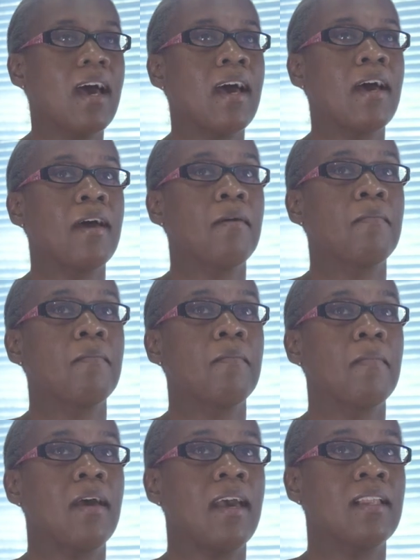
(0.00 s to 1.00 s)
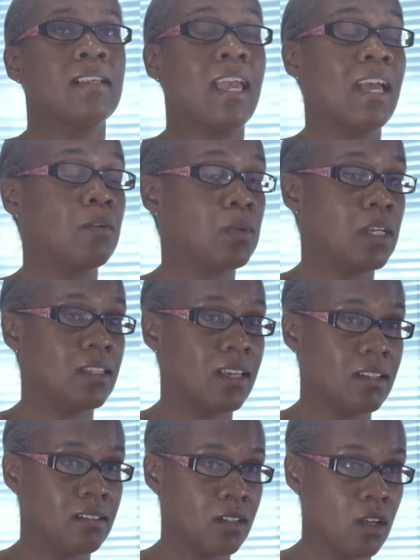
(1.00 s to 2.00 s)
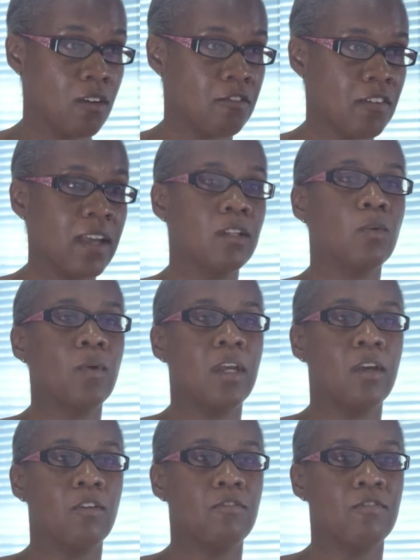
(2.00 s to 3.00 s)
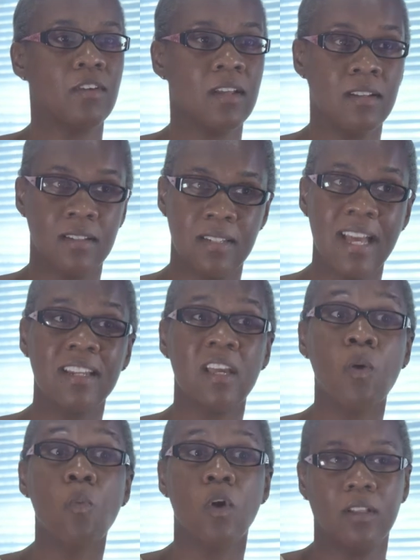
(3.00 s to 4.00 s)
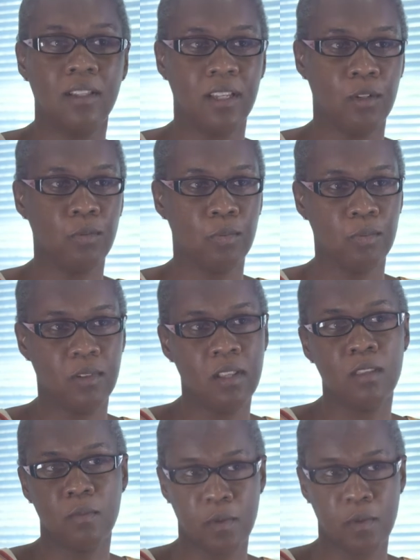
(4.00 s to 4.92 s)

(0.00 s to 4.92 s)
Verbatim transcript: um, and can we then find a way of understanding what they do in the